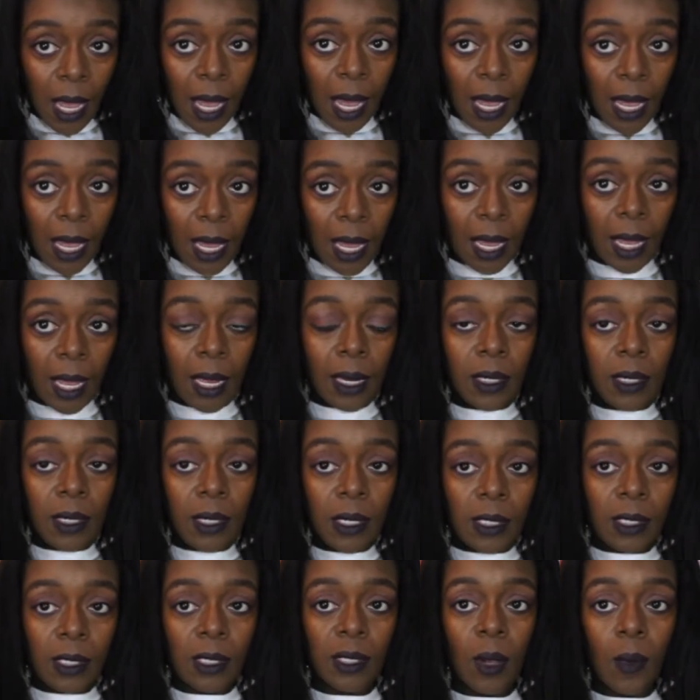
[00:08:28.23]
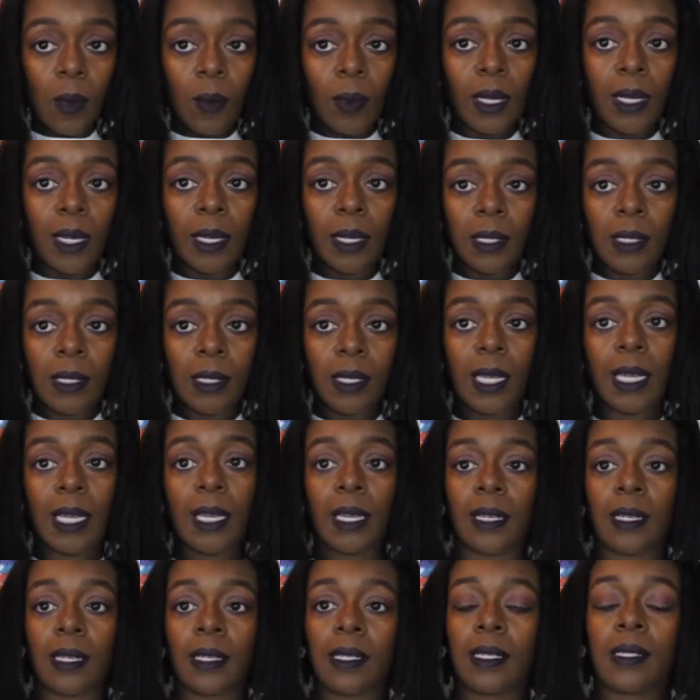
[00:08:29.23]
and sew it
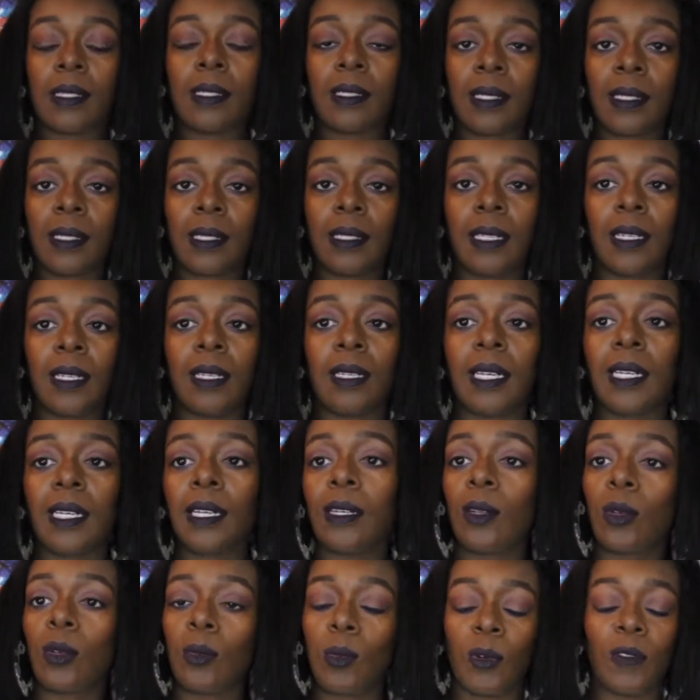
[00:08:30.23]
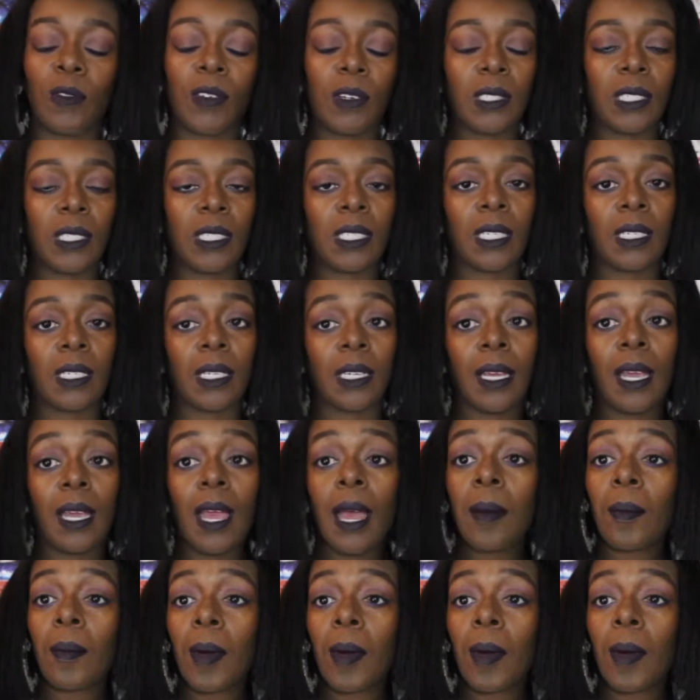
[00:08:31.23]
in to see, get a little more versatility.